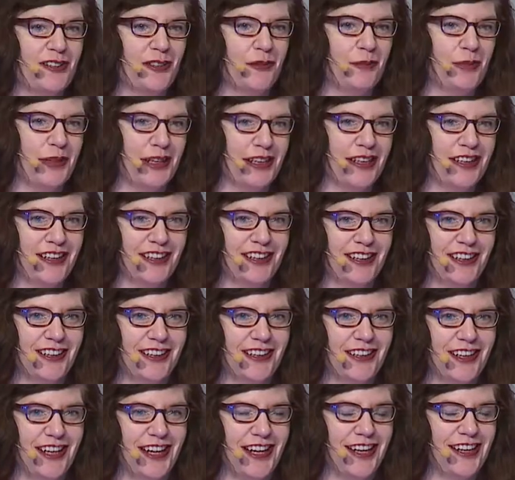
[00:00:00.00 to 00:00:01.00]
to be
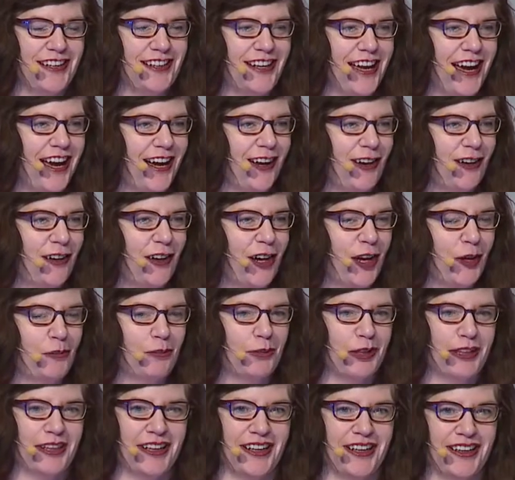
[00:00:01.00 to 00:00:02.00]
here and how
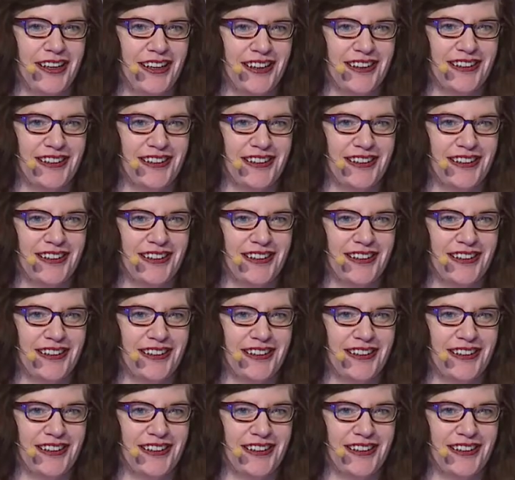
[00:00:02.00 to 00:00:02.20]
humbling it